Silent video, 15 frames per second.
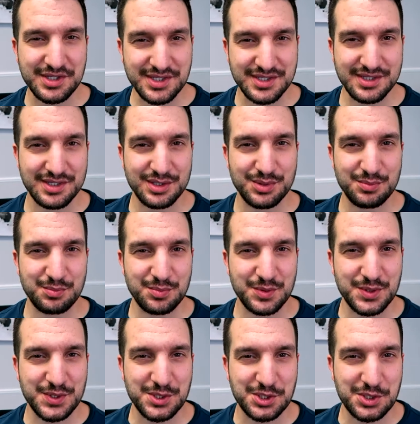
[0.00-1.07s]
is
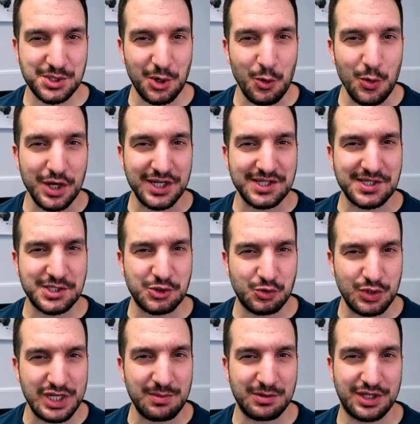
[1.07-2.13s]
so
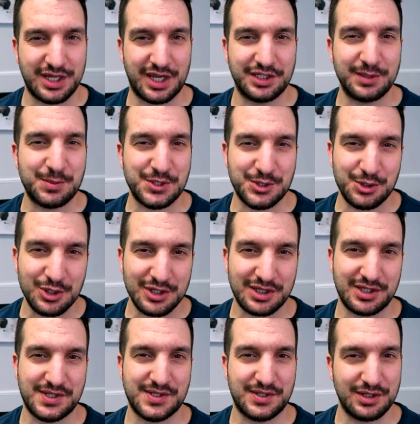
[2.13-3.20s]
extremely and
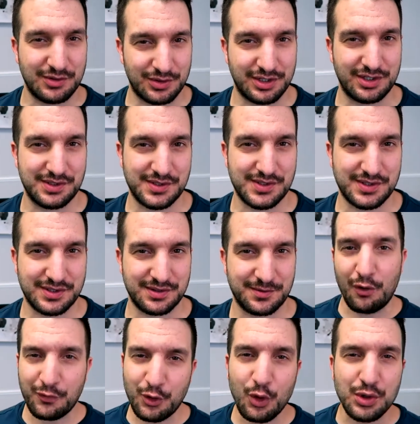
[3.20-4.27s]
absurdly serious.
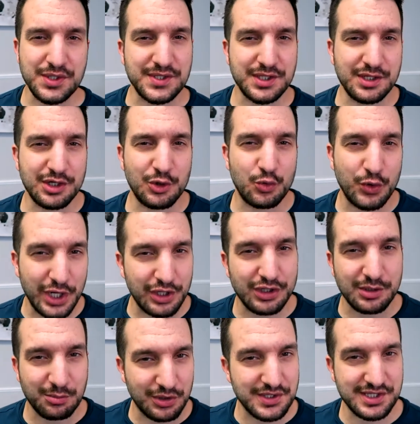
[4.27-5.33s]
Of course, the
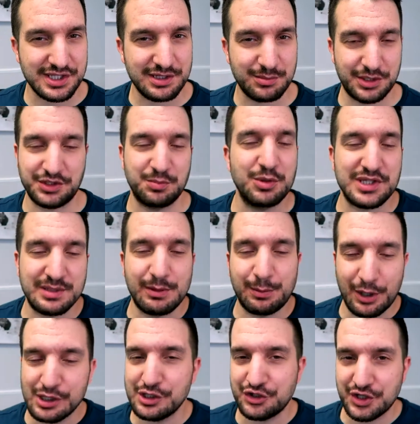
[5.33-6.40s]
regular Muslim and Muslim
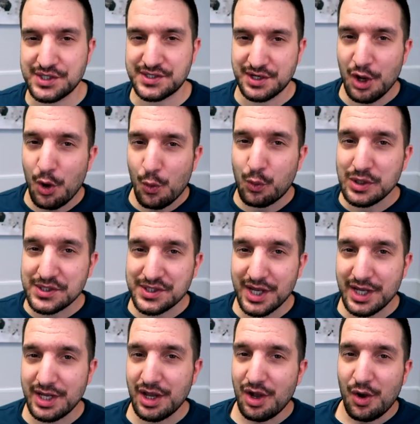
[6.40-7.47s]
apologist will
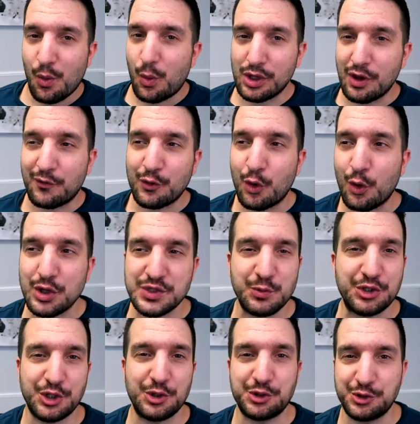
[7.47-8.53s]
say, well, of course
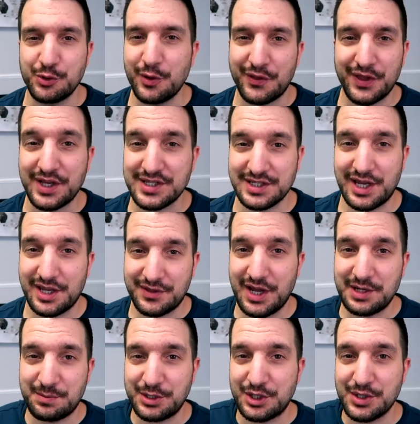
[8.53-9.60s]
we don't do things like
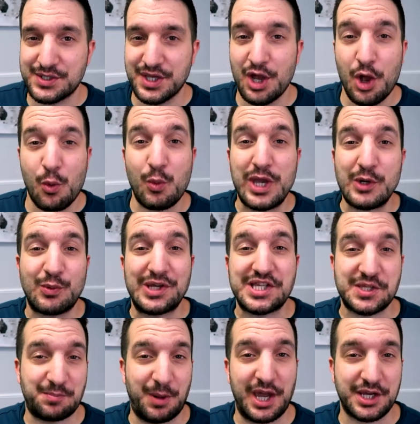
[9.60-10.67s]
that because we
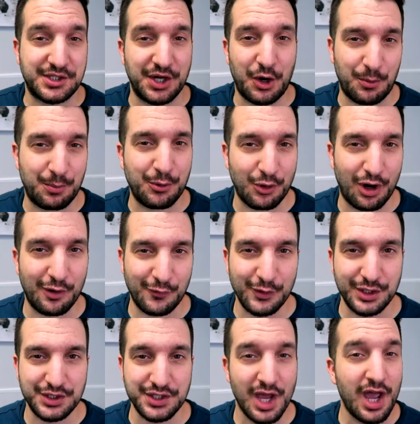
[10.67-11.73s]
respect our
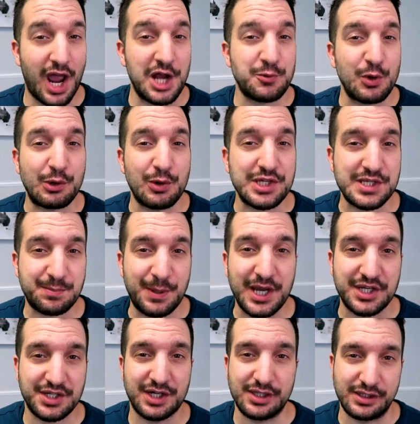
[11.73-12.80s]
Prophet and we
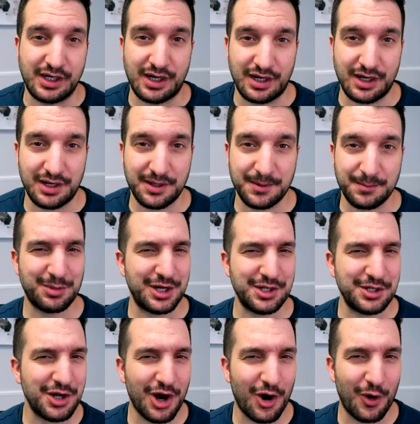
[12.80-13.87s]
respect Allah.
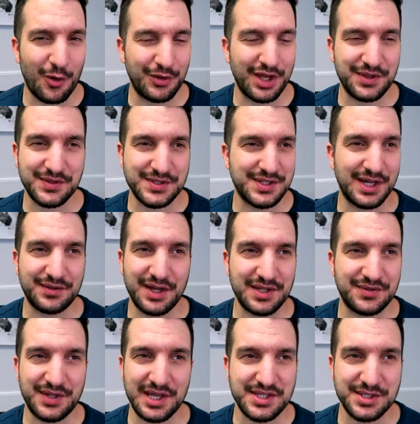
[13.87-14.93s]
But no,
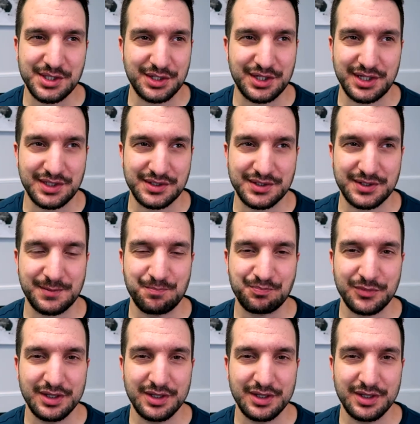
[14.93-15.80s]
that's not it.